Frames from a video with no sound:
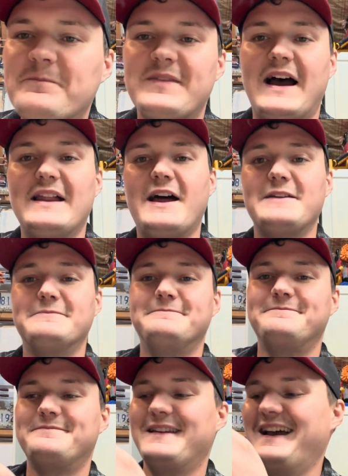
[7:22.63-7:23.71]
I lied.
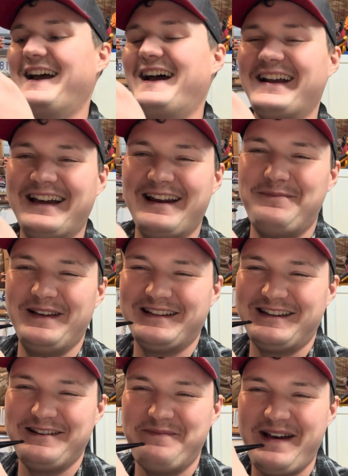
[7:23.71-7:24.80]
I got a piece of
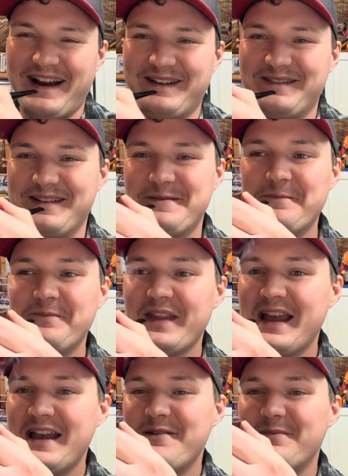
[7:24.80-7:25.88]
tobacco in it.
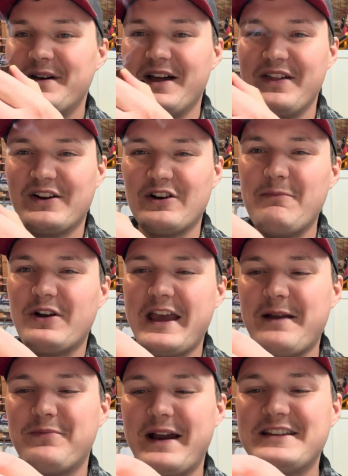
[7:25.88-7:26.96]
But the crumble
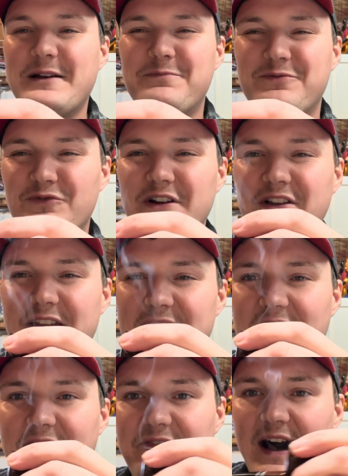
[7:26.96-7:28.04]
cake breaks up really
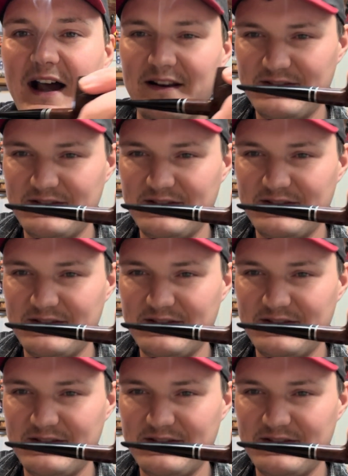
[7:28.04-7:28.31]
fine.